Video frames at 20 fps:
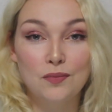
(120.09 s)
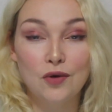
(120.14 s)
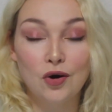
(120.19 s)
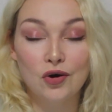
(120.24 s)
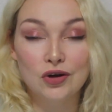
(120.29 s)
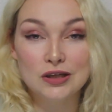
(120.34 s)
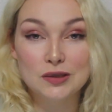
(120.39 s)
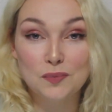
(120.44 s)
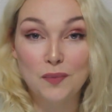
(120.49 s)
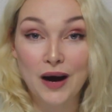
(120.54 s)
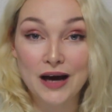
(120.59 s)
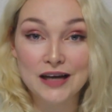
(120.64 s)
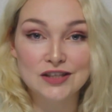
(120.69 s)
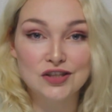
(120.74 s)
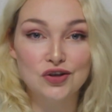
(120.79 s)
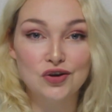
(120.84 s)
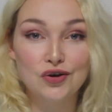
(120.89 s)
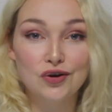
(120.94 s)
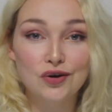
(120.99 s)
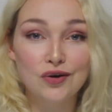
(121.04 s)
on his
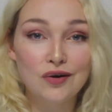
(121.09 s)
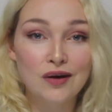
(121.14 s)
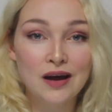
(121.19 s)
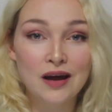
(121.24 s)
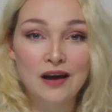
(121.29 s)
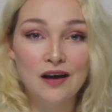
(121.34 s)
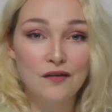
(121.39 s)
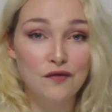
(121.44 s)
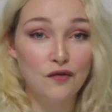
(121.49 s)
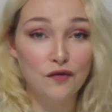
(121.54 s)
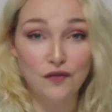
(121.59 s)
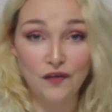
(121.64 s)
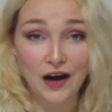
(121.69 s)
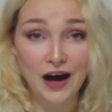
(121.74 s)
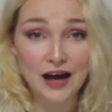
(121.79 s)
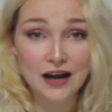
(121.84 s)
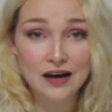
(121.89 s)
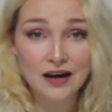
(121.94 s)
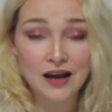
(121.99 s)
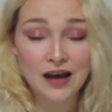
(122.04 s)
bicycle for
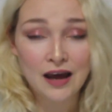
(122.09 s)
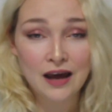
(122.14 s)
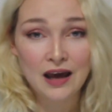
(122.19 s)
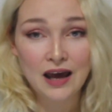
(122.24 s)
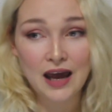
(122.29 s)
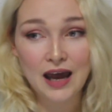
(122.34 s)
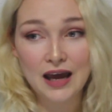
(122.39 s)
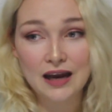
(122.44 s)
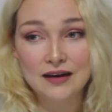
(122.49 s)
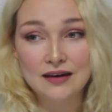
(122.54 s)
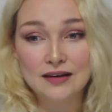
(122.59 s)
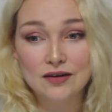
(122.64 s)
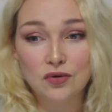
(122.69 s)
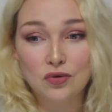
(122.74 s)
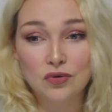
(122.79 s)
fun. And he'd